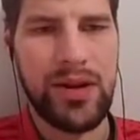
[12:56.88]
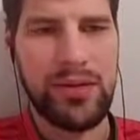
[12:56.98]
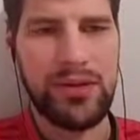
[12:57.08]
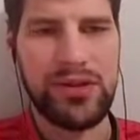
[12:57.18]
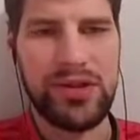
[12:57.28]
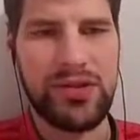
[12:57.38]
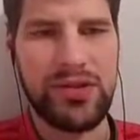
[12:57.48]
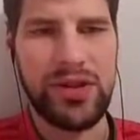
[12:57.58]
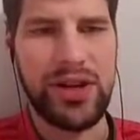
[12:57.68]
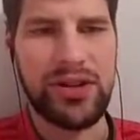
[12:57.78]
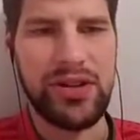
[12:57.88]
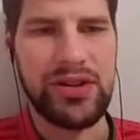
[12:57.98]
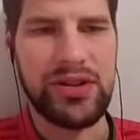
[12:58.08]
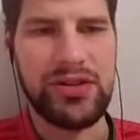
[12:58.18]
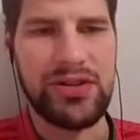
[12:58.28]
You see right now he
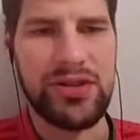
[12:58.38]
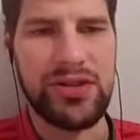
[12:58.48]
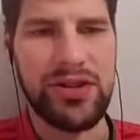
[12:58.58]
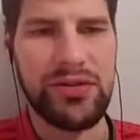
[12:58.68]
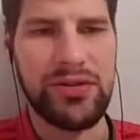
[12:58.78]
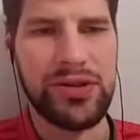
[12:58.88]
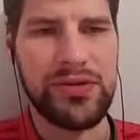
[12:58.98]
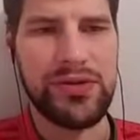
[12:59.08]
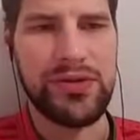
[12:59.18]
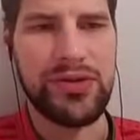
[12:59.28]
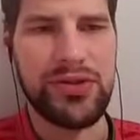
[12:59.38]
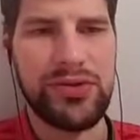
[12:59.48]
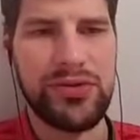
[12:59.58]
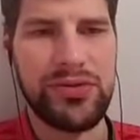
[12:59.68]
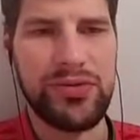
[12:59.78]
can just heal the rest of his units
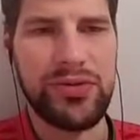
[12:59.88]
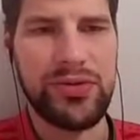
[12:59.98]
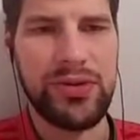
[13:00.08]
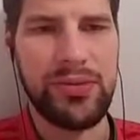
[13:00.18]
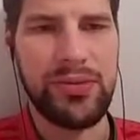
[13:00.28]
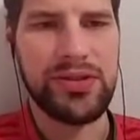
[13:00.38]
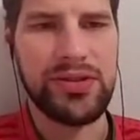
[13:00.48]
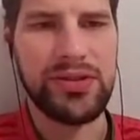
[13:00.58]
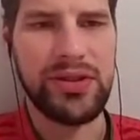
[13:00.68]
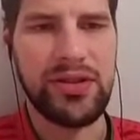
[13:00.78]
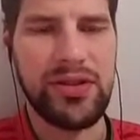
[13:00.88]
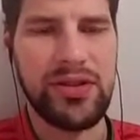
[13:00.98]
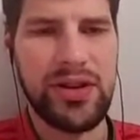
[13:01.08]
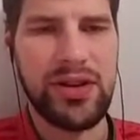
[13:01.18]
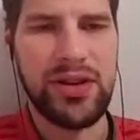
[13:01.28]
through the base, and
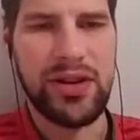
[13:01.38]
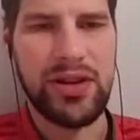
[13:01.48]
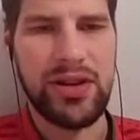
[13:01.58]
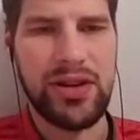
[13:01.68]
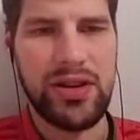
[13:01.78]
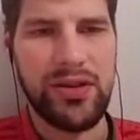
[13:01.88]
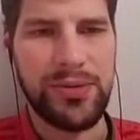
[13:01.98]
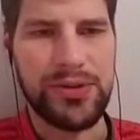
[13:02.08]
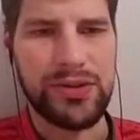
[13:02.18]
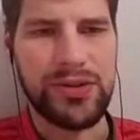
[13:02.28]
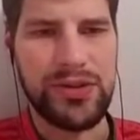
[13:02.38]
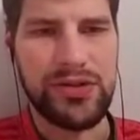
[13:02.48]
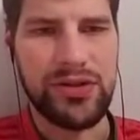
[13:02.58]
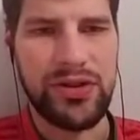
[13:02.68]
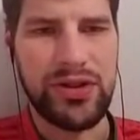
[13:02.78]
almost all the defenses are
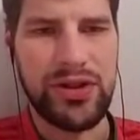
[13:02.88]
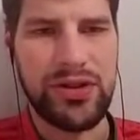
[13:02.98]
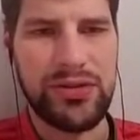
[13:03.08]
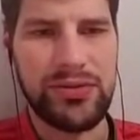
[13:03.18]
gone now.